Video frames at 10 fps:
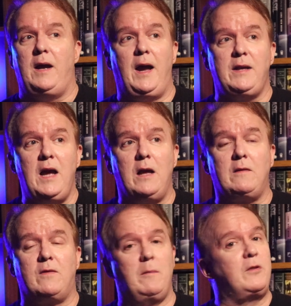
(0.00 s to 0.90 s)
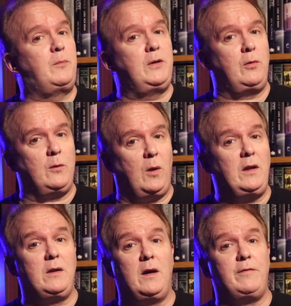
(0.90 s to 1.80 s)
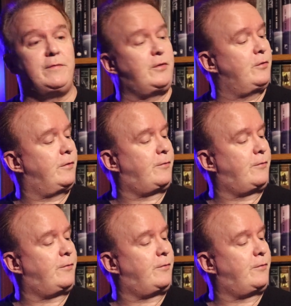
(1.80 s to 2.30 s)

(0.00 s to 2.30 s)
And yet, they must be doing well enough to,